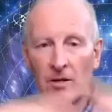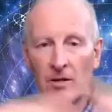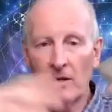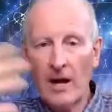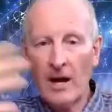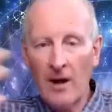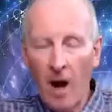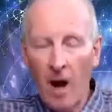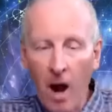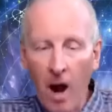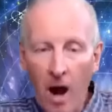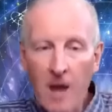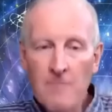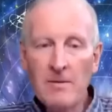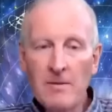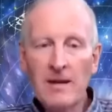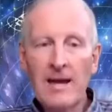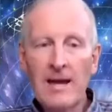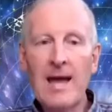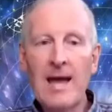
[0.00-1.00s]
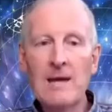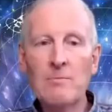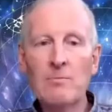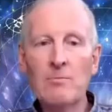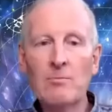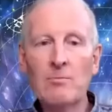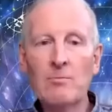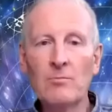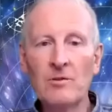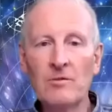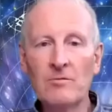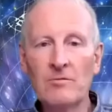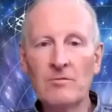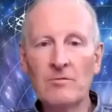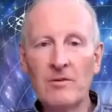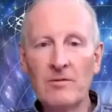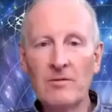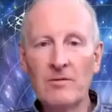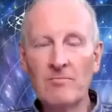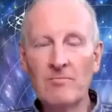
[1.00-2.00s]
and I became
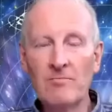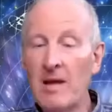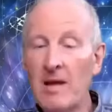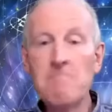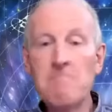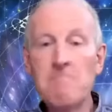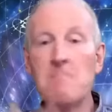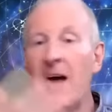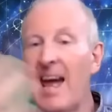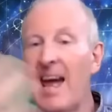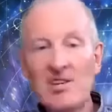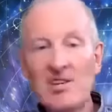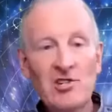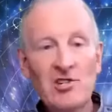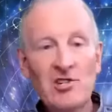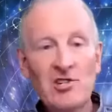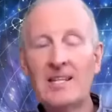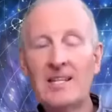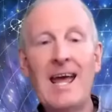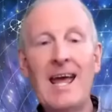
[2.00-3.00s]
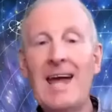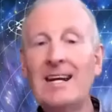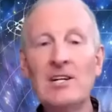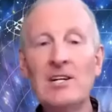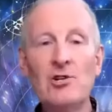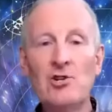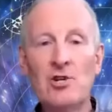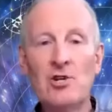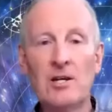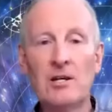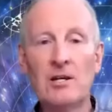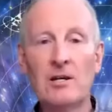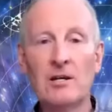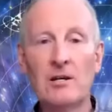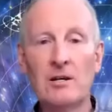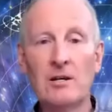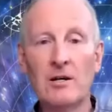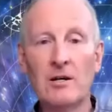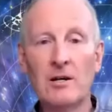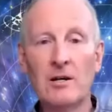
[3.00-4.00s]
enmeshed in the energy,
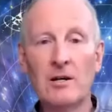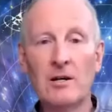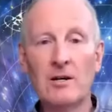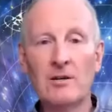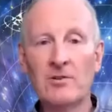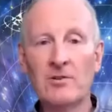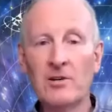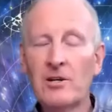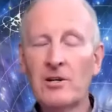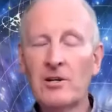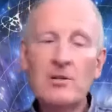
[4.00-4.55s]
sort of